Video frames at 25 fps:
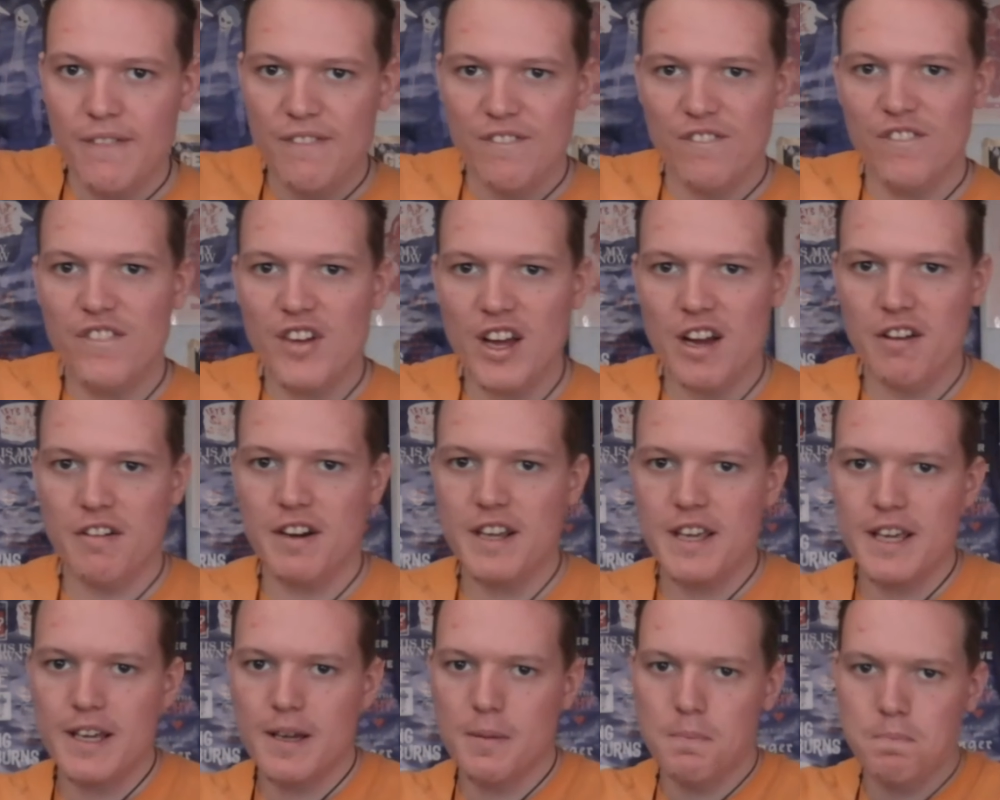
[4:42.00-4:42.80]

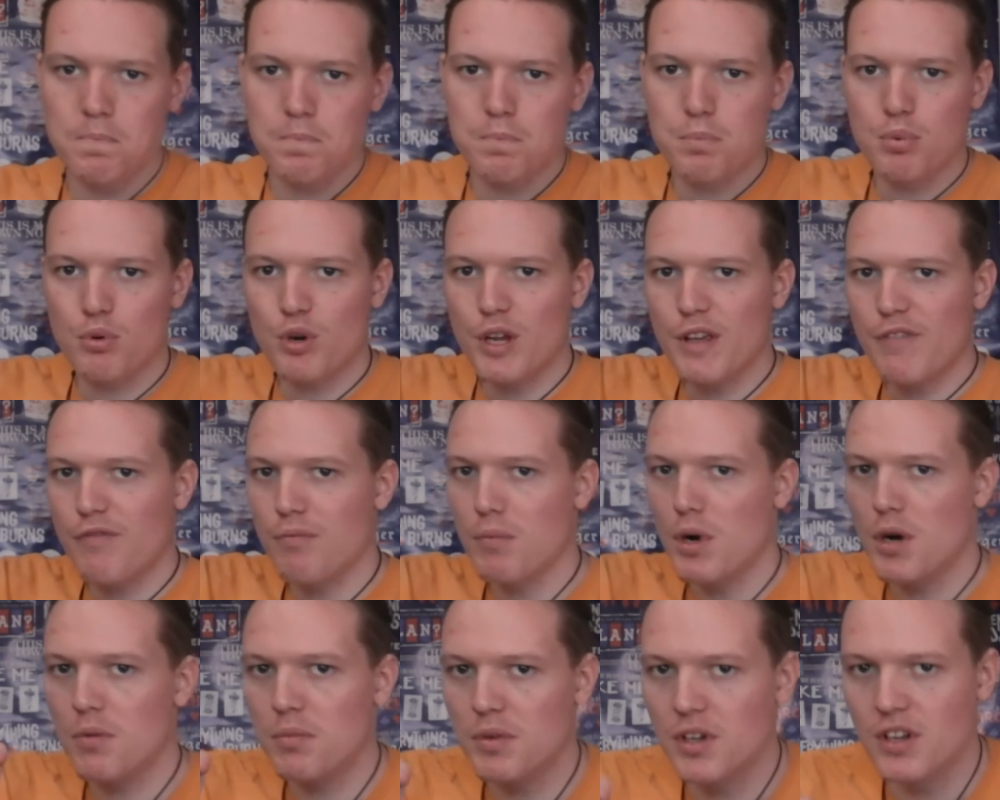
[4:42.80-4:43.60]
very brief
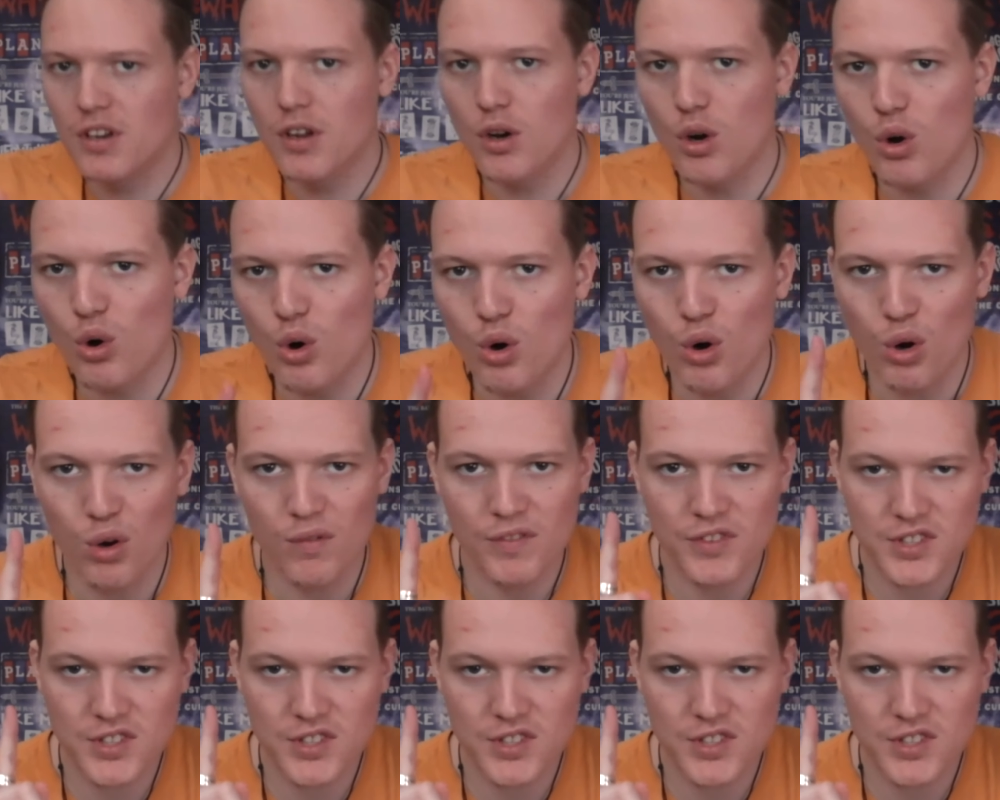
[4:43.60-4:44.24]
moment of